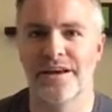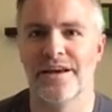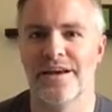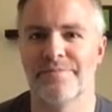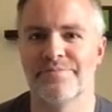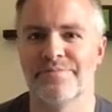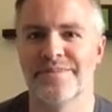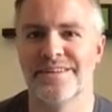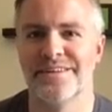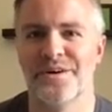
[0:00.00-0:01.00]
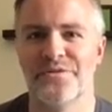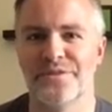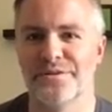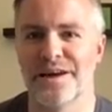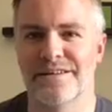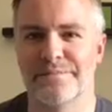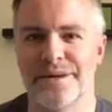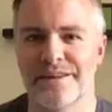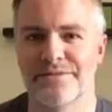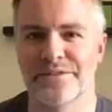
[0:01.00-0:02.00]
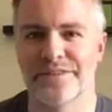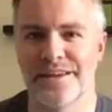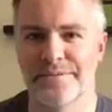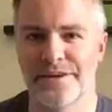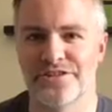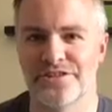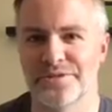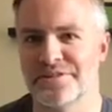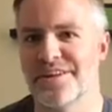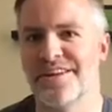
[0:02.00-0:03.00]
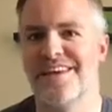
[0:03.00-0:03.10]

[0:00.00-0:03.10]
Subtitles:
Hopefully we're not competing for the same issues.